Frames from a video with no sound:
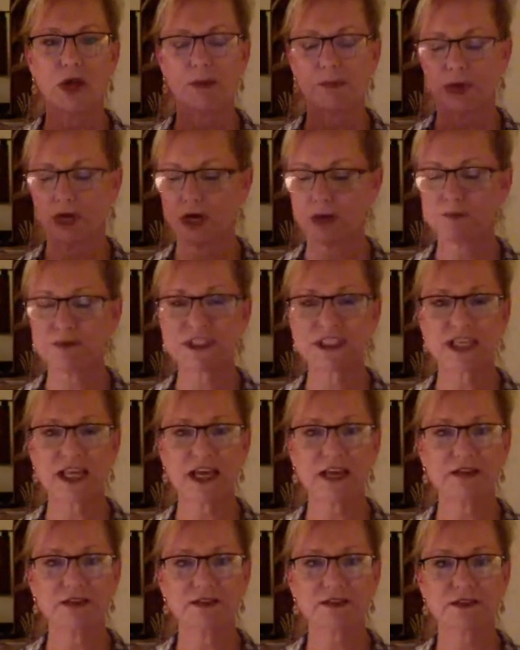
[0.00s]
where I'm
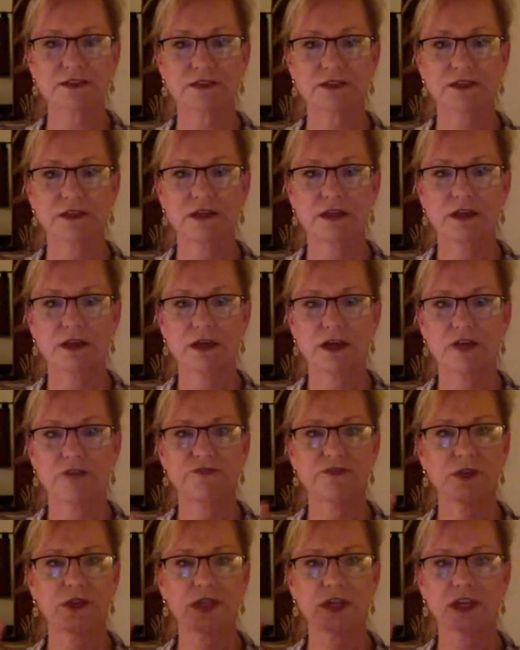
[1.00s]
upset? I
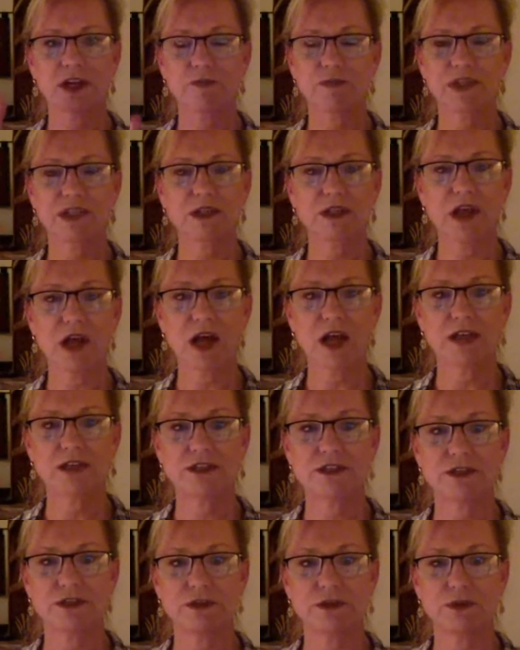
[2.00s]
feel like I've been
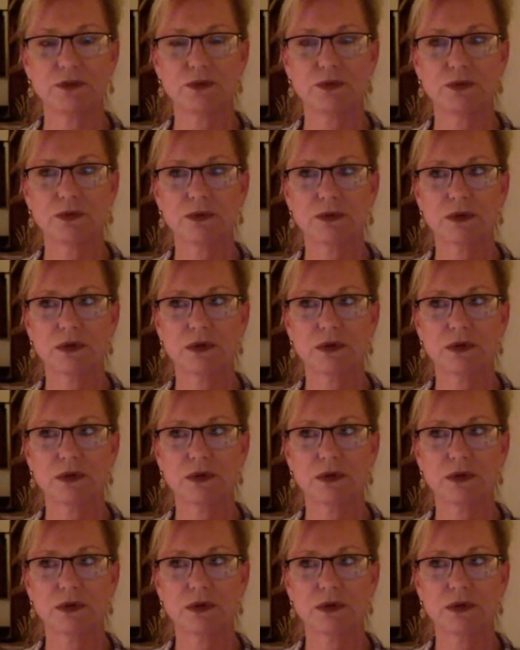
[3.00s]
lied to.